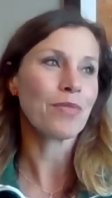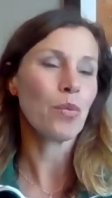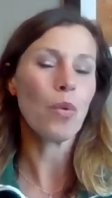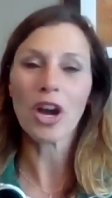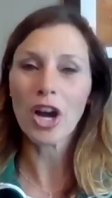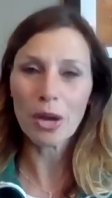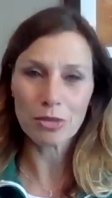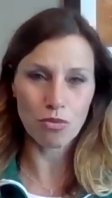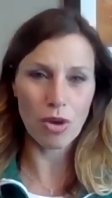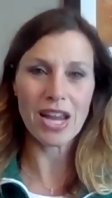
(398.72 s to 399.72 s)
where I
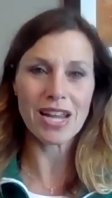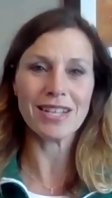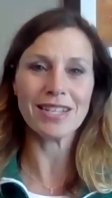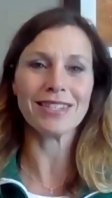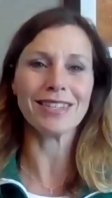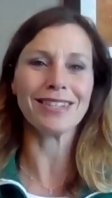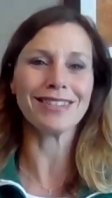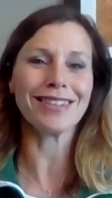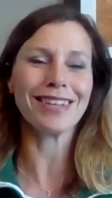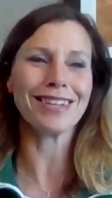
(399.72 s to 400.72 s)
was raised
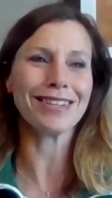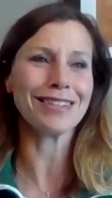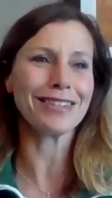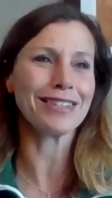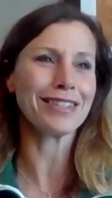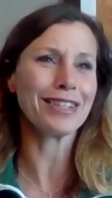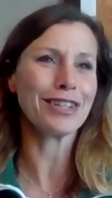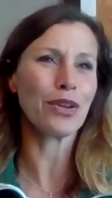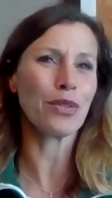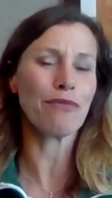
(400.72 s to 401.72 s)
and
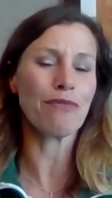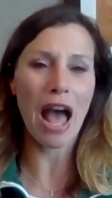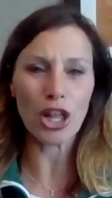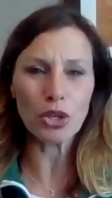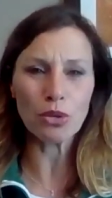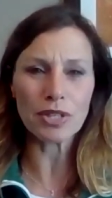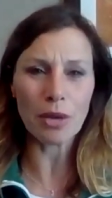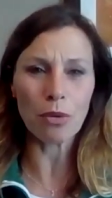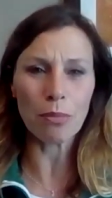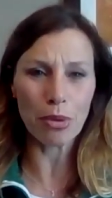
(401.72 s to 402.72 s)
the values
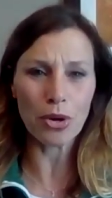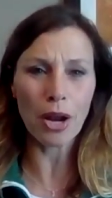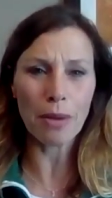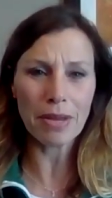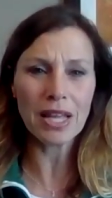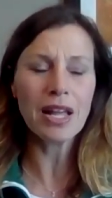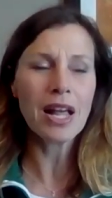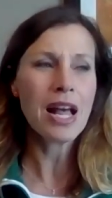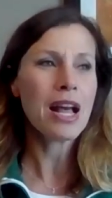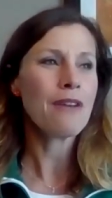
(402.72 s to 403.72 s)
that were put on me,
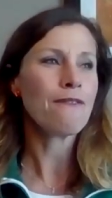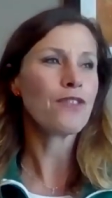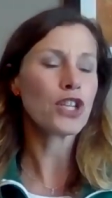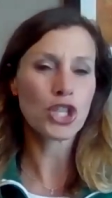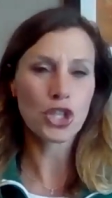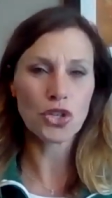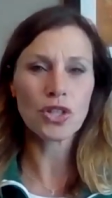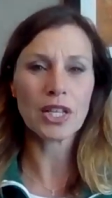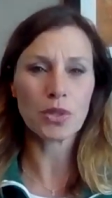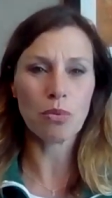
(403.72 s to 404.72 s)
for sure,
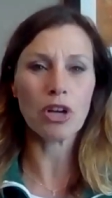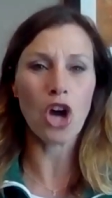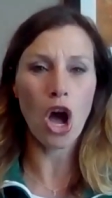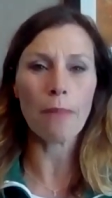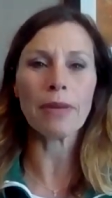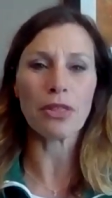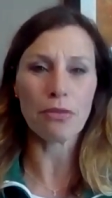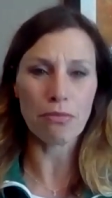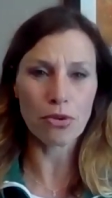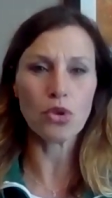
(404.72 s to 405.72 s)
that's what got me
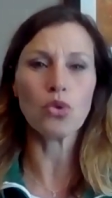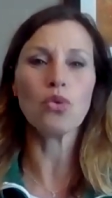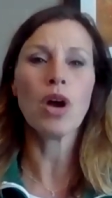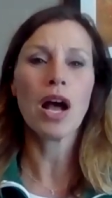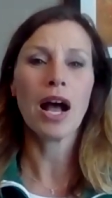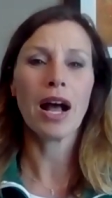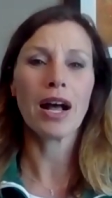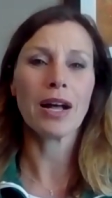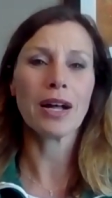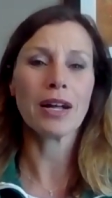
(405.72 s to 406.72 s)
through
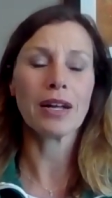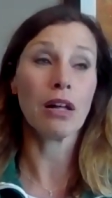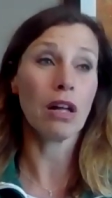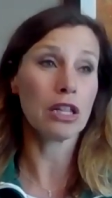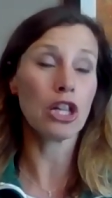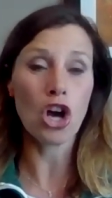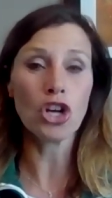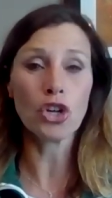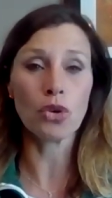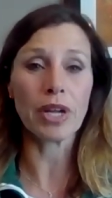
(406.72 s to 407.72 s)
a
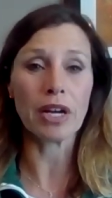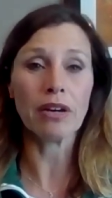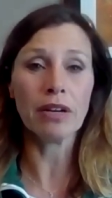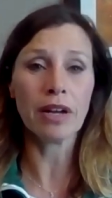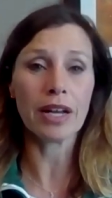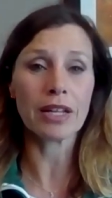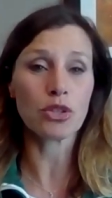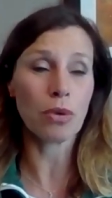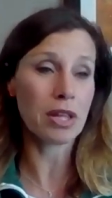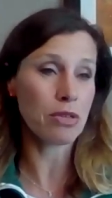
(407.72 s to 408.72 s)
long career,
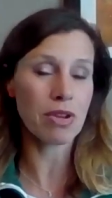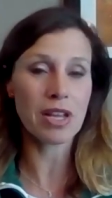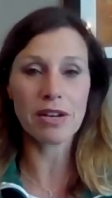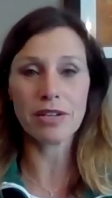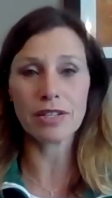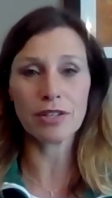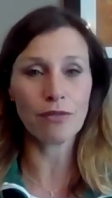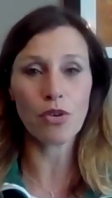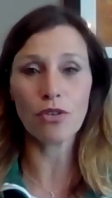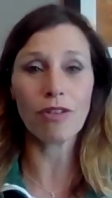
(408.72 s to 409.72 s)
23 years of
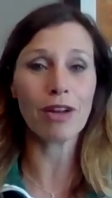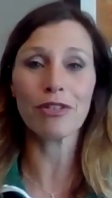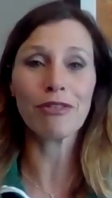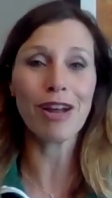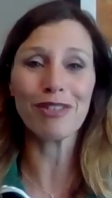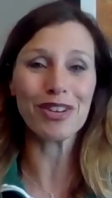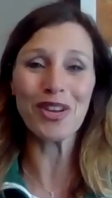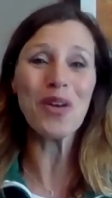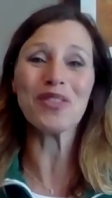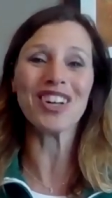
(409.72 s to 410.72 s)
going around and around an
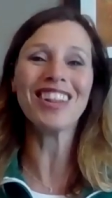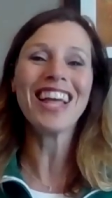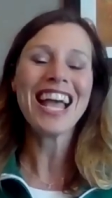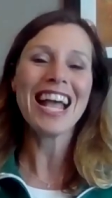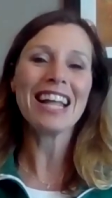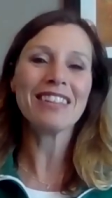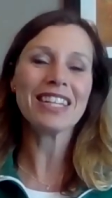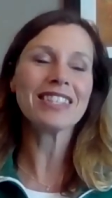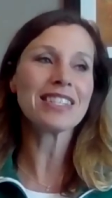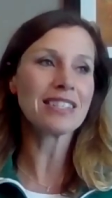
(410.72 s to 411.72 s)
oval, and
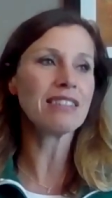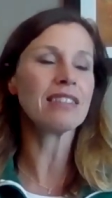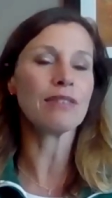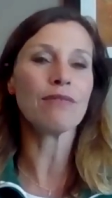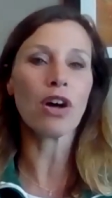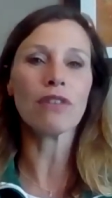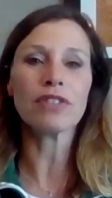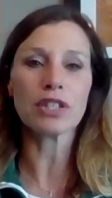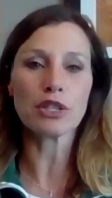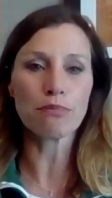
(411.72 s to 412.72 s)
then still involved
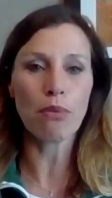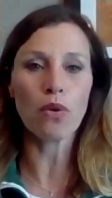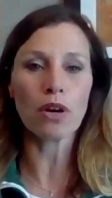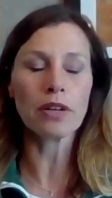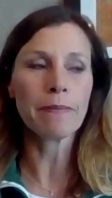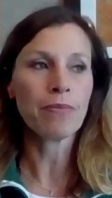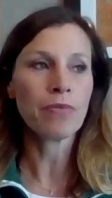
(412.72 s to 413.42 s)
in sport